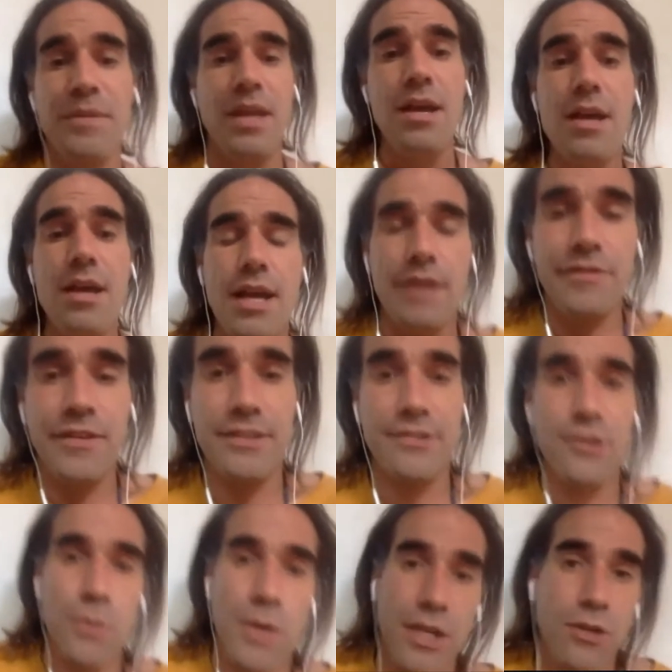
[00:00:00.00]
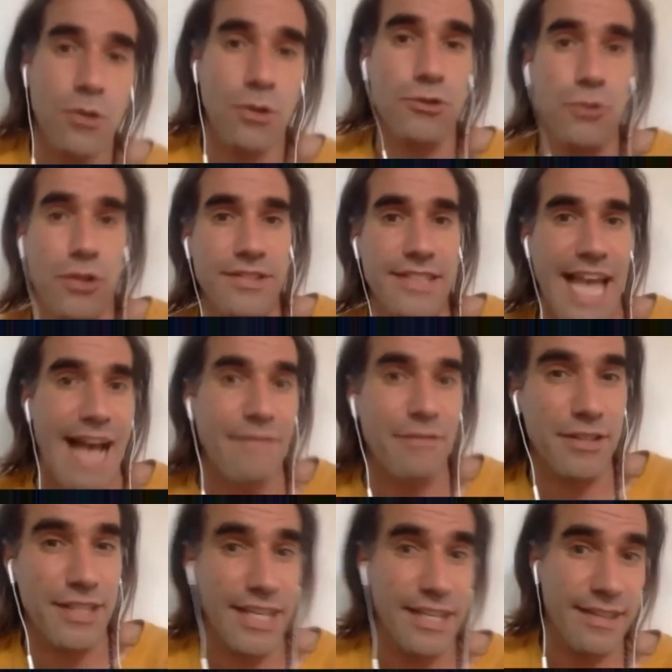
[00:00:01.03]
And this is what cultural
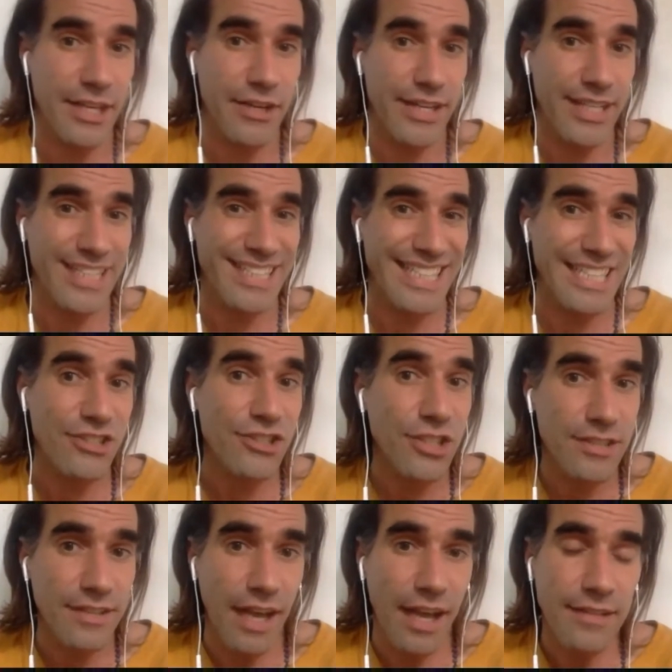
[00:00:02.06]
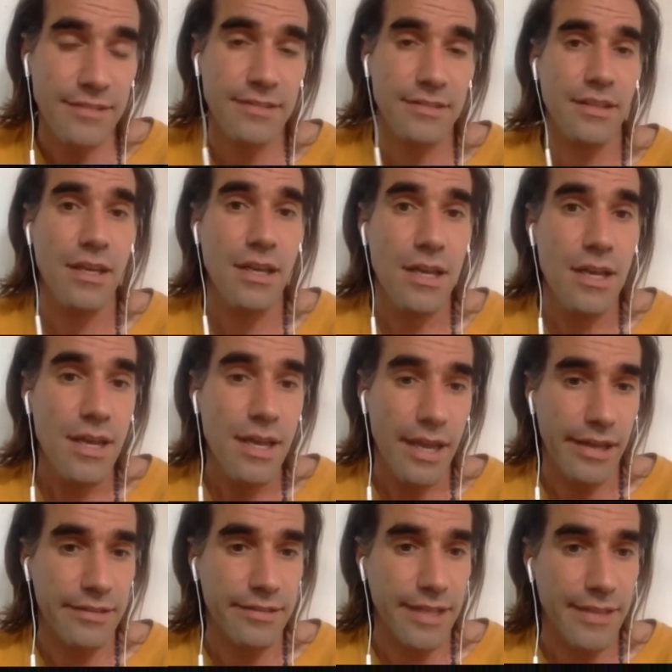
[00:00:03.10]
scaffolding theory teaches us is
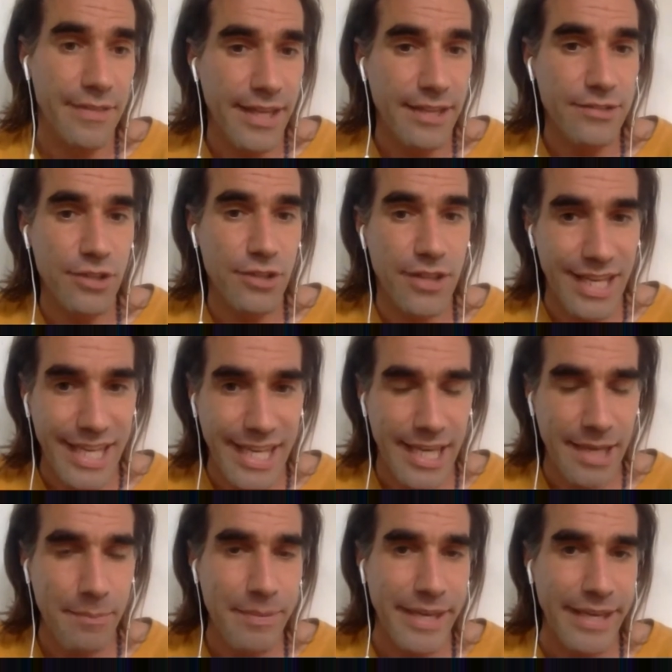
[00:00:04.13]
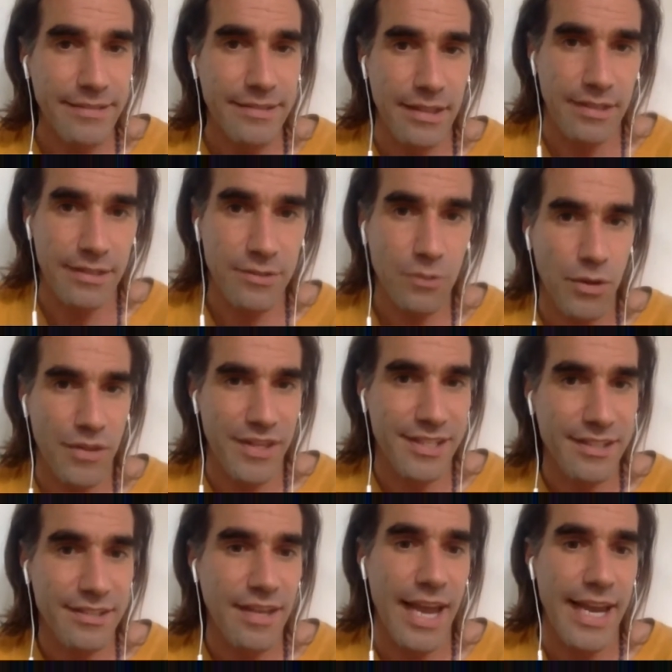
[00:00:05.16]
that these are the key pieces or the
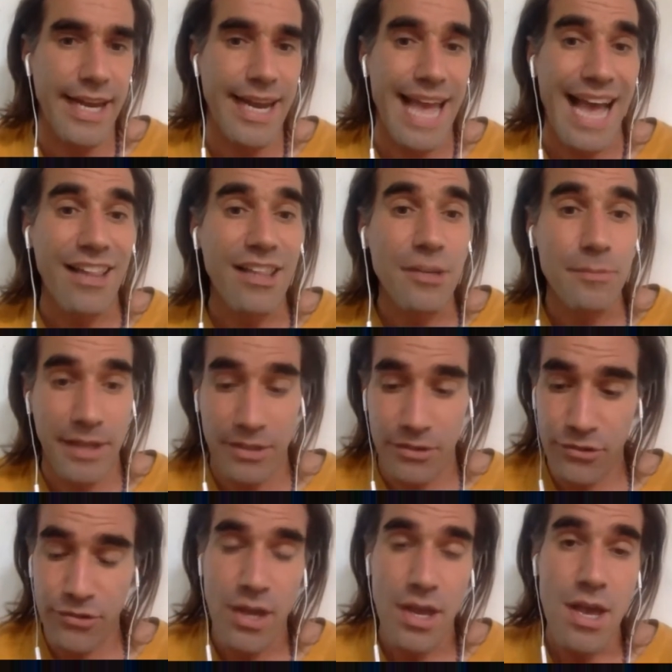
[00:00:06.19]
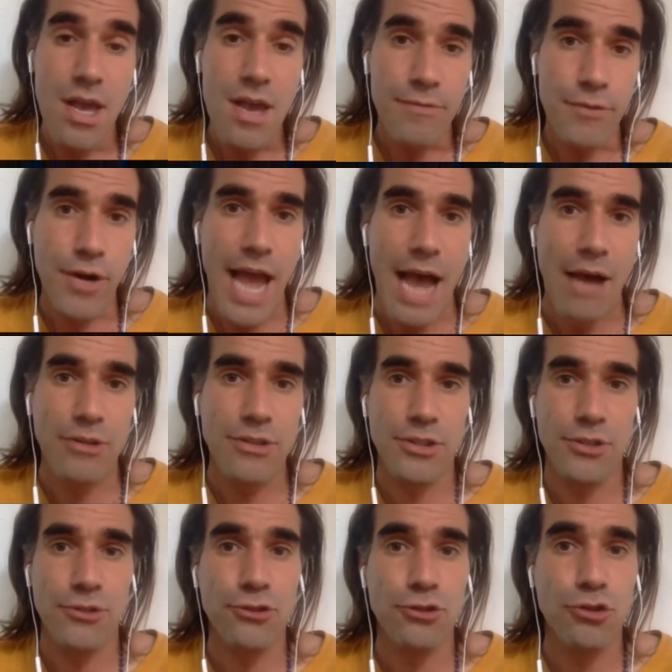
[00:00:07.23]
design elements for how to
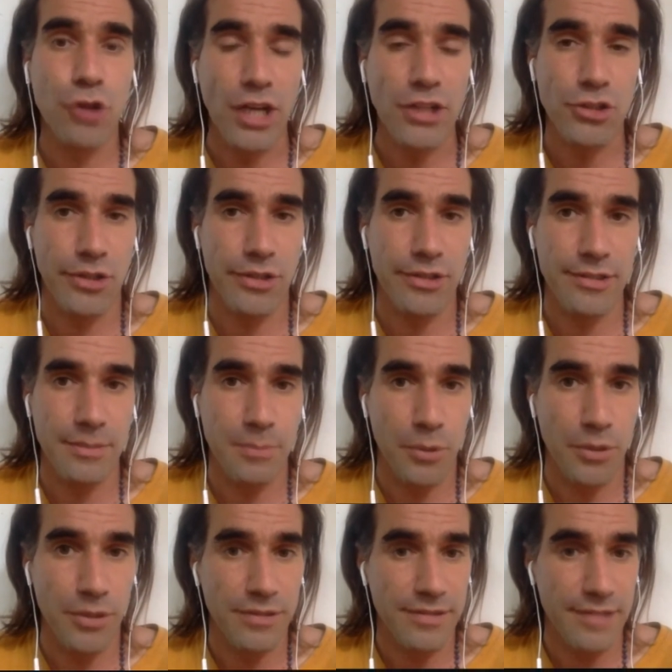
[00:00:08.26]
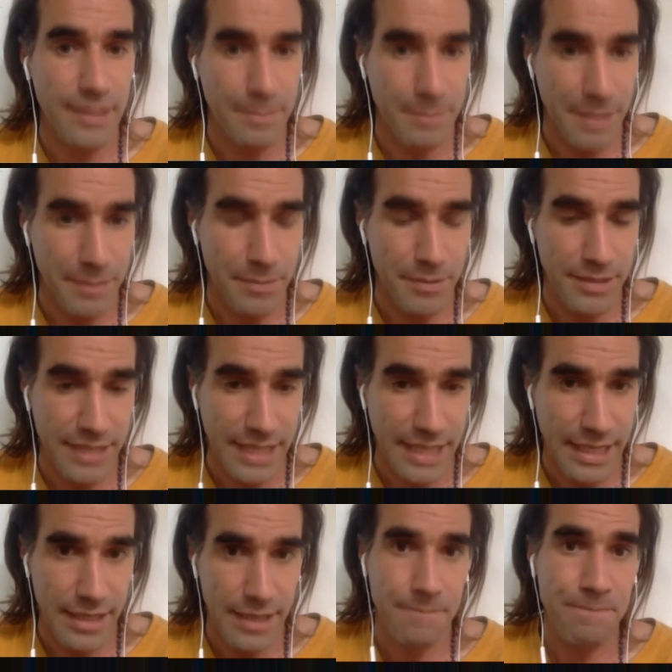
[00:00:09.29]
structure the supports that people need.
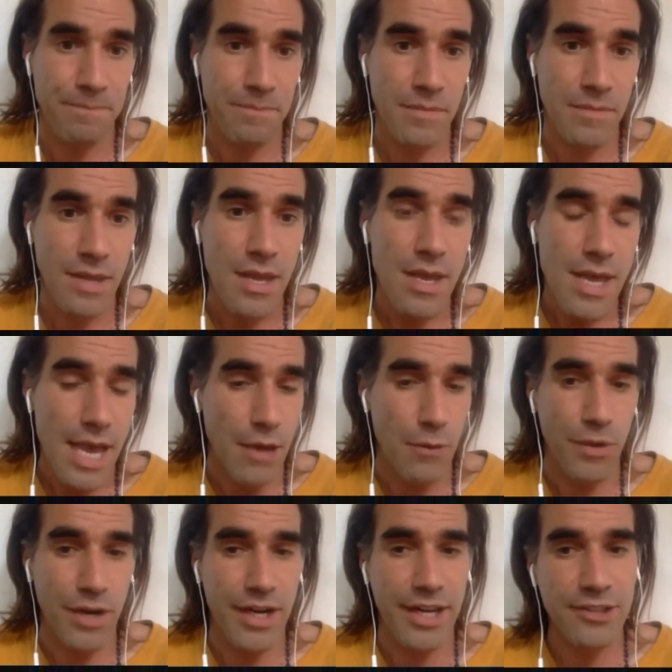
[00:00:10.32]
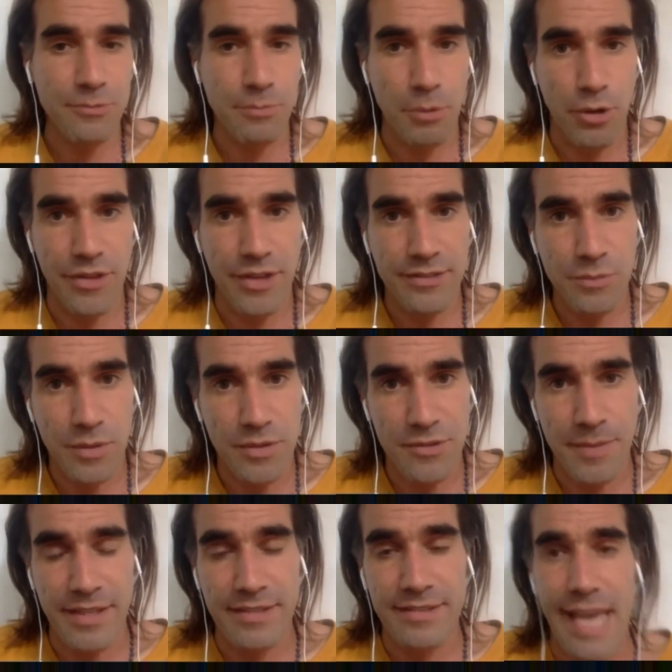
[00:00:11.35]
And we're going to explore this with some
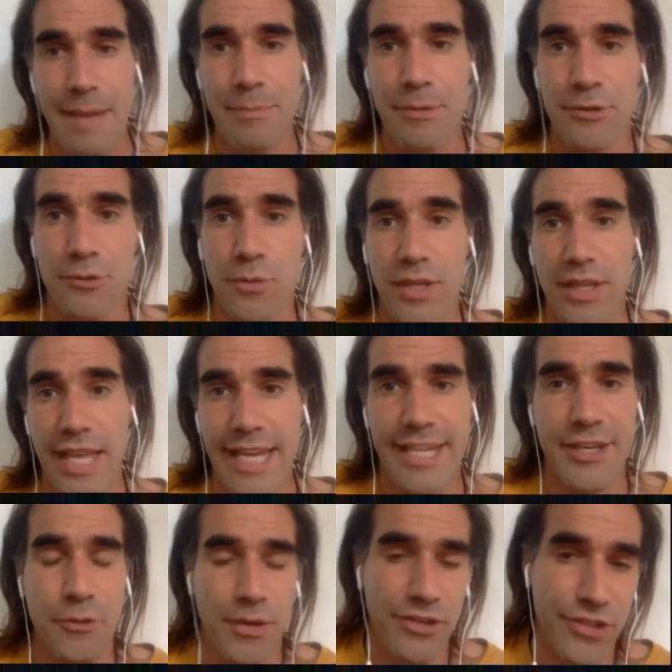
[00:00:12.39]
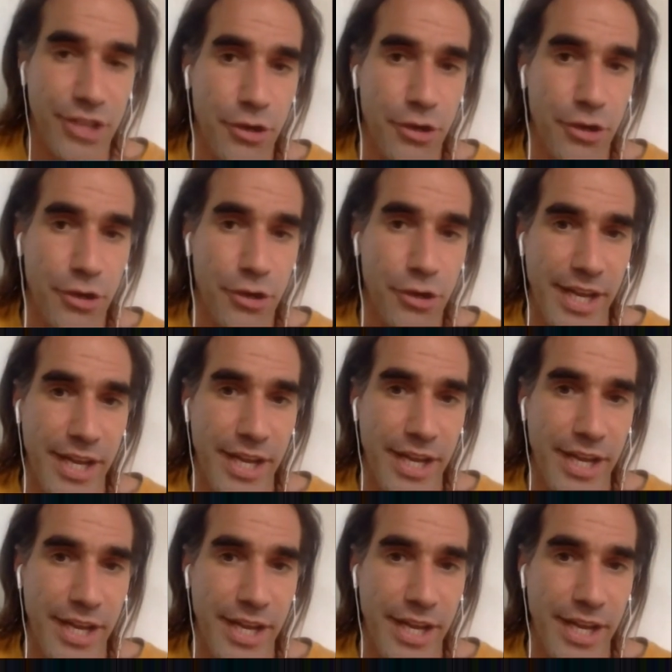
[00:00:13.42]
examples related to
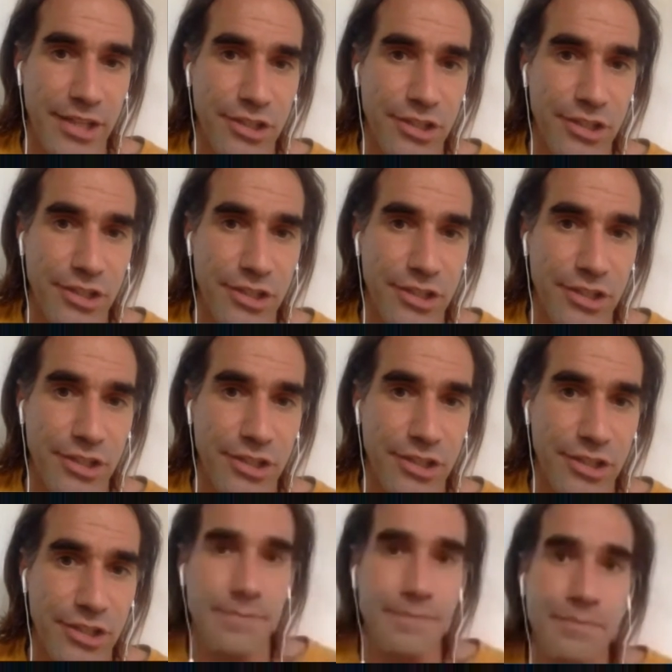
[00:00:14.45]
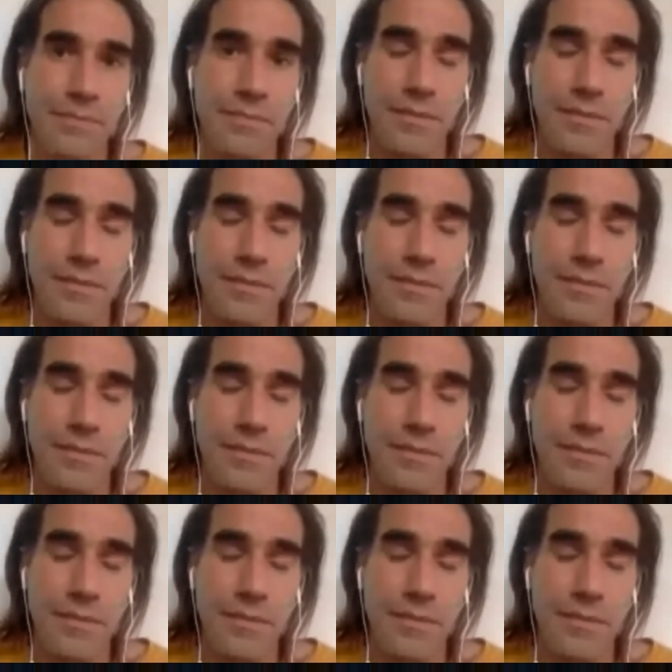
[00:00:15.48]
regeneration in a few minutes.